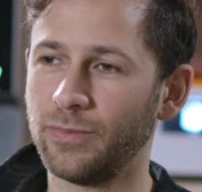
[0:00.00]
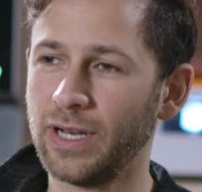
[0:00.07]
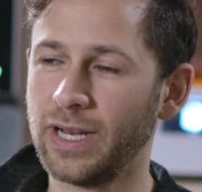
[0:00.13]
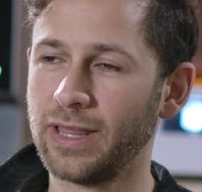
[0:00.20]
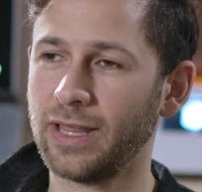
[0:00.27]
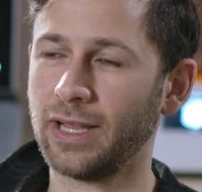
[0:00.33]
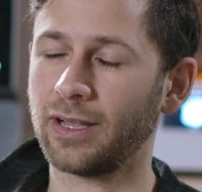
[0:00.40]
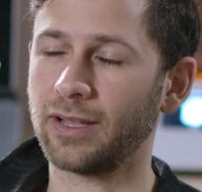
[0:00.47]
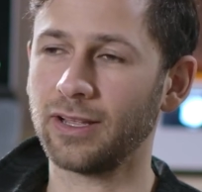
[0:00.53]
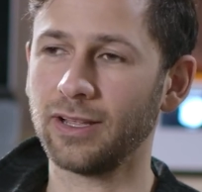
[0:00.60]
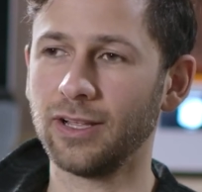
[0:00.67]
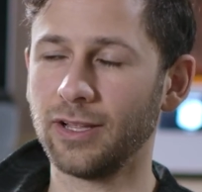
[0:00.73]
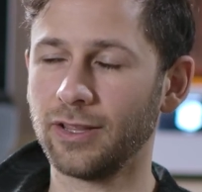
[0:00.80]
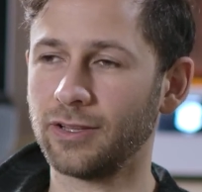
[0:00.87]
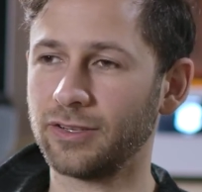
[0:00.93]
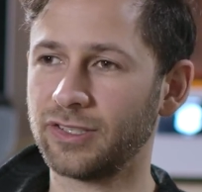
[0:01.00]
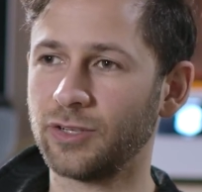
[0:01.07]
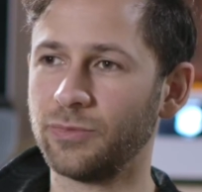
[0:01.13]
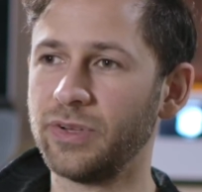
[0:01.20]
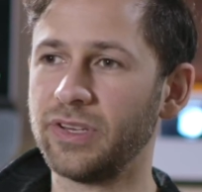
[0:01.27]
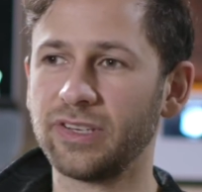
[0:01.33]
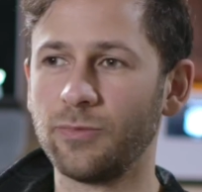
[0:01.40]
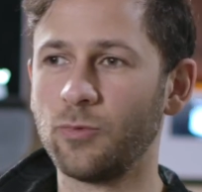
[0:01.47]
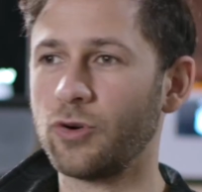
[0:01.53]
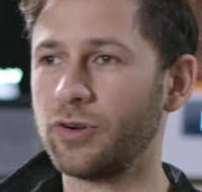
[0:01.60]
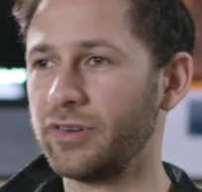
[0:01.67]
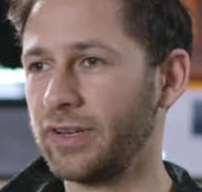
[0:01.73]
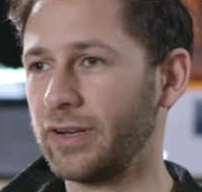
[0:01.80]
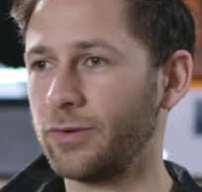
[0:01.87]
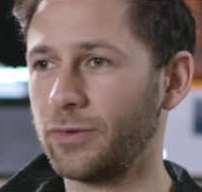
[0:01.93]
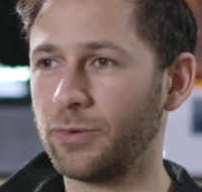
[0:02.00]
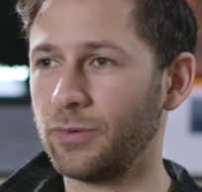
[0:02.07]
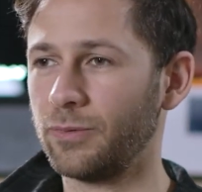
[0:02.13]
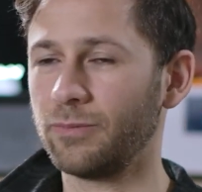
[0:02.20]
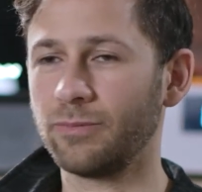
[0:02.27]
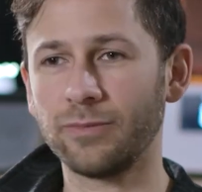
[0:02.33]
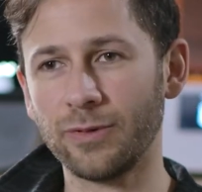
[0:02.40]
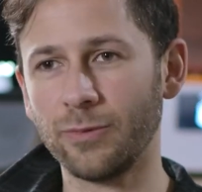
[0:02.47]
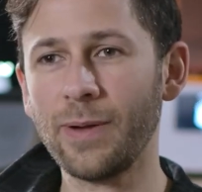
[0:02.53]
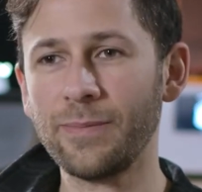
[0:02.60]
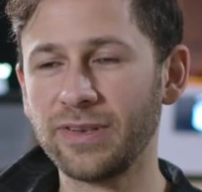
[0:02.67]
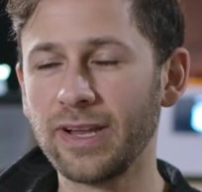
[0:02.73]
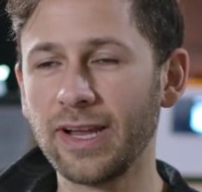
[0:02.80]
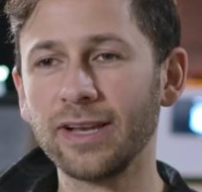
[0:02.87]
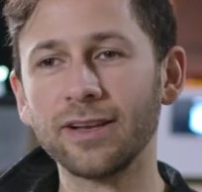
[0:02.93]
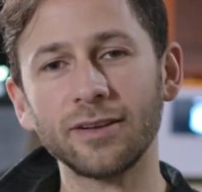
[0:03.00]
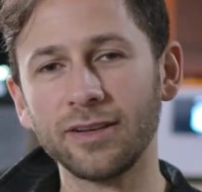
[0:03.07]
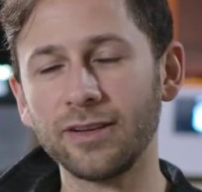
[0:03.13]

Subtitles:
I think there'll still be some orders that go through the website.